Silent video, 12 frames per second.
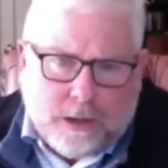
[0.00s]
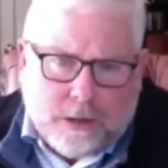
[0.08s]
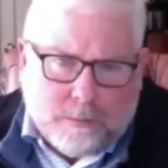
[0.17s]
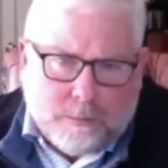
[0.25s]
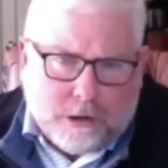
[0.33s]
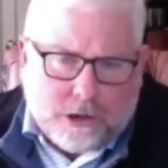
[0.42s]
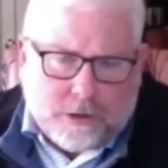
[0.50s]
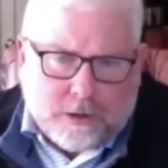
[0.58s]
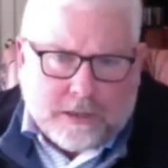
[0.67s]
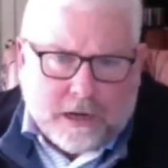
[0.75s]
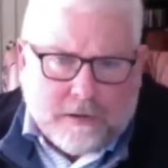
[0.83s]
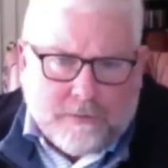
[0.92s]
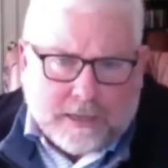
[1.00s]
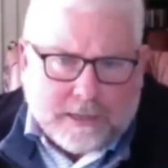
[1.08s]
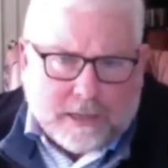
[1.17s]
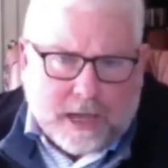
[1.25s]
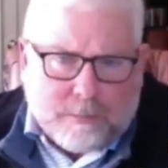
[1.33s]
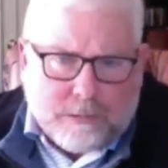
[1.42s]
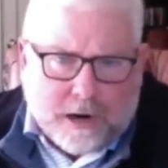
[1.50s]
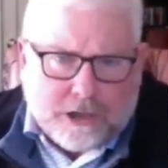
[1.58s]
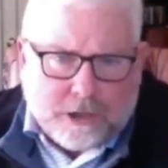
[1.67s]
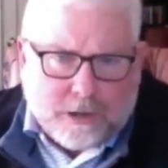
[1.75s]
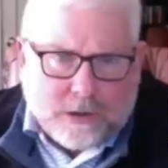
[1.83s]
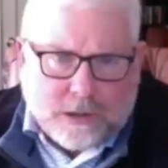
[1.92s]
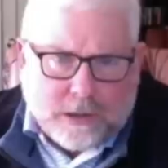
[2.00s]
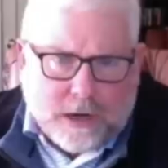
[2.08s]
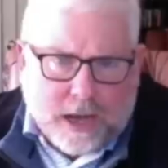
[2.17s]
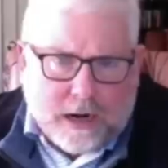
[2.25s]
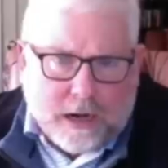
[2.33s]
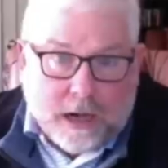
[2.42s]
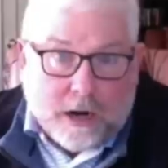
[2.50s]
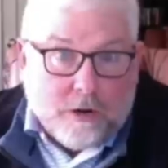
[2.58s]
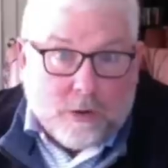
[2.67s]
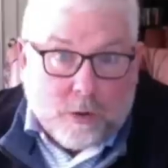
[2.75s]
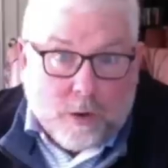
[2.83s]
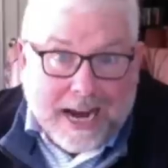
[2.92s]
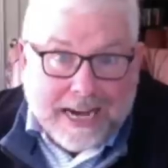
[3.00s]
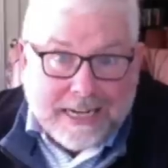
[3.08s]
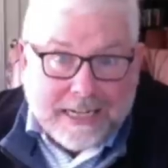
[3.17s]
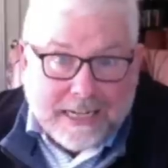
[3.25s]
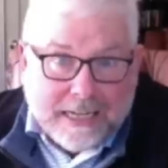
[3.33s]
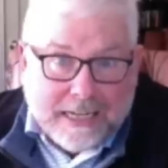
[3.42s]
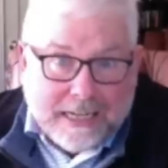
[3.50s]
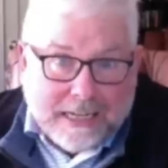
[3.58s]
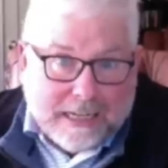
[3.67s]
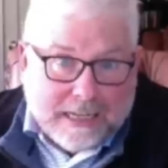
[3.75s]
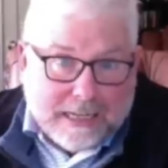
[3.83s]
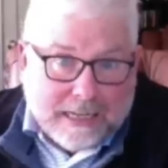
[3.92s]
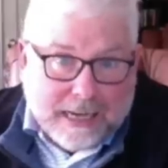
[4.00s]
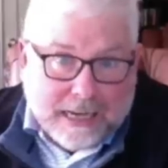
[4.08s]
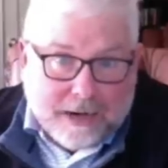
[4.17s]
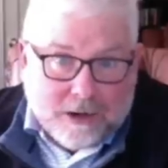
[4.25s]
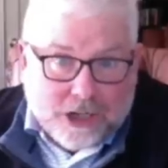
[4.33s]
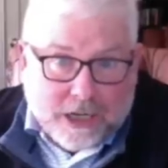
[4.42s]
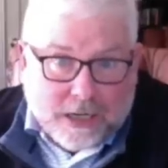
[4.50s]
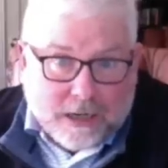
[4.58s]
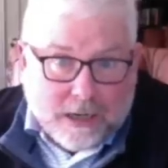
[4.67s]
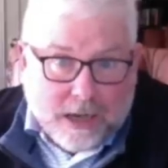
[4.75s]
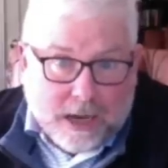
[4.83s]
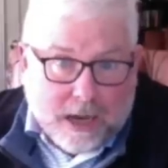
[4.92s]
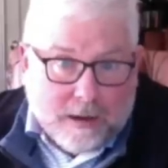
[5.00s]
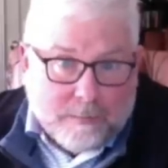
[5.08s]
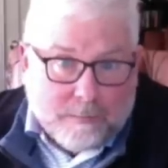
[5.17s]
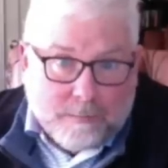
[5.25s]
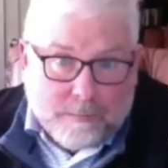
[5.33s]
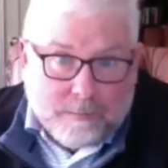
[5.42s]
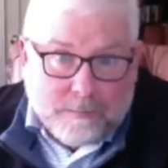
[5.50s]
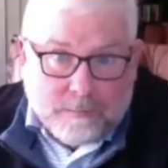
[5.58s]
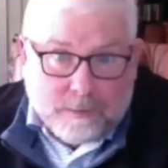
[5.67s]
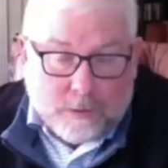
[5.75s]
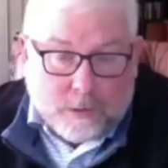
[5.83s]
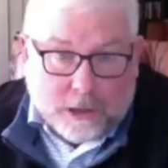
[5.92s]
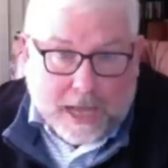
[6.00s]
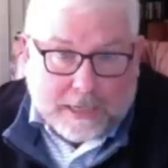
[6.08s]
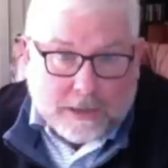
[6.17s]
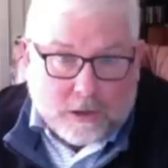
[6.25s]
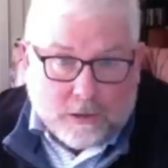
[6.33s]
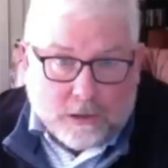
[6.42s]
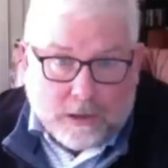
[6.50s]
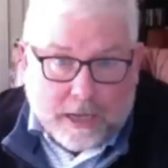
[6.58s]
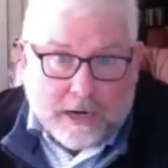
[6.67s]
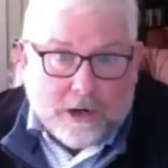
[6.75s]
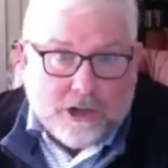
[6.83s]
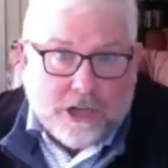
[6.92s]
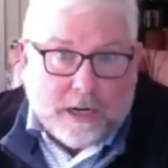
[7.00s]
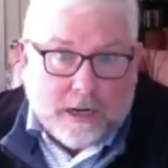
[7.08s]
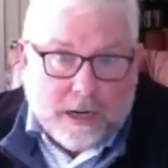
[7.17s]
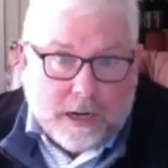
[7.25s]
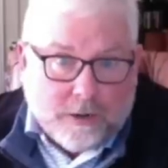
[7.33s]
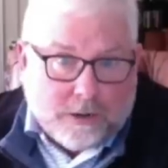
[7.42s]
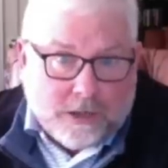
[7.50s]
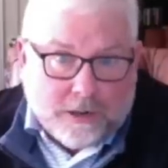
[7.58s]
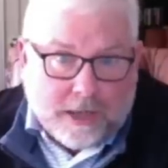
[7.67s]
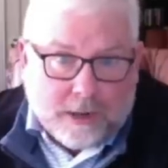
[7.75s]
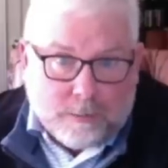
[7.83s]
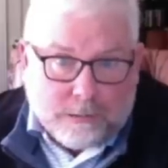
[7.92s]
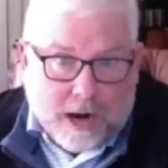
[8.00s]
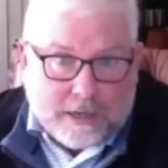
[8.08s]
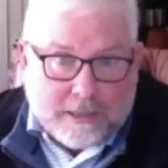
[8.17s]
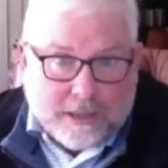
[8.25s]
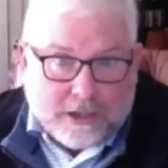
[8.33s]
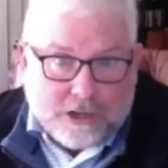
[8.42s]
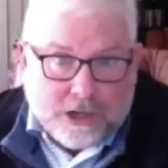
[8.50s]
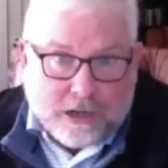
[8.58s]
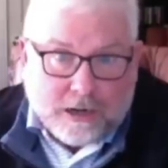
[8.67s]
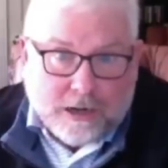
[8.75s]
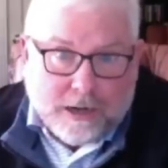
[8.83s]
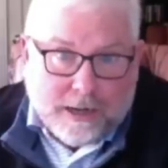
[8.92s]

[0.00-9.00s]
You know, Berkshire itself has a lot of pressure to not underwrite energy, classical energy. And you see that in the proxy this year.